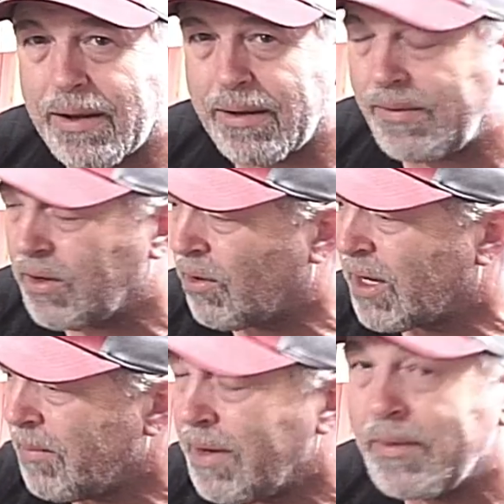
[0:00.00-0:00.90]
you know,
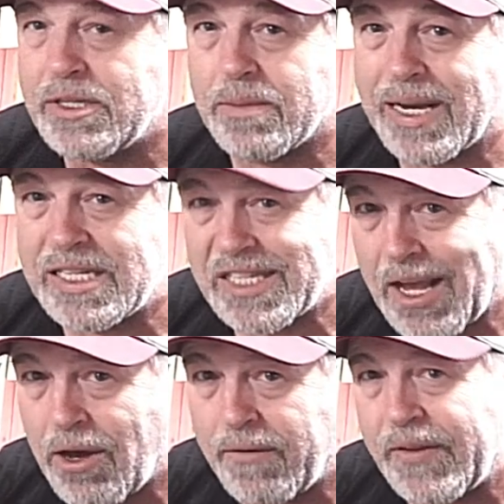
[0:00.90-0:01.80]
a commitment to
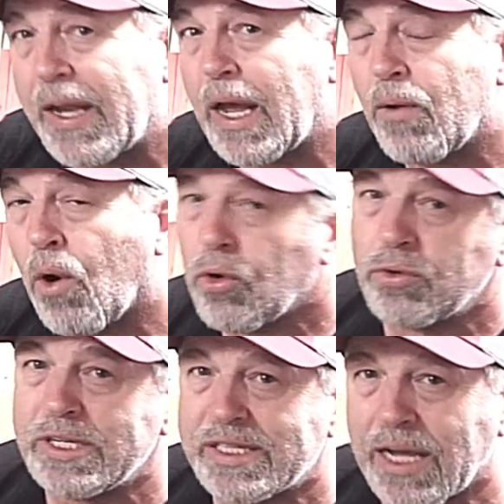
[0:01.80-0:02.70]
myself that I
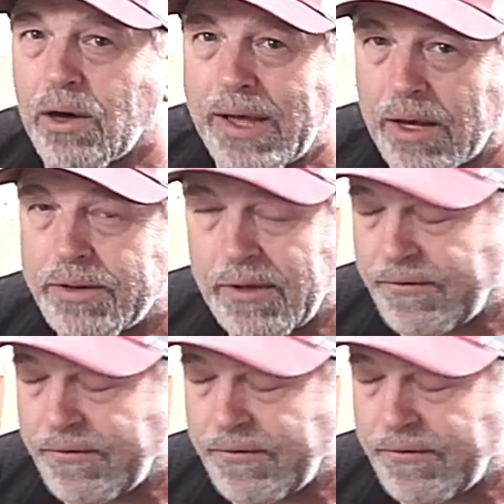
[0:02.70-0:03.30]
only sell healthy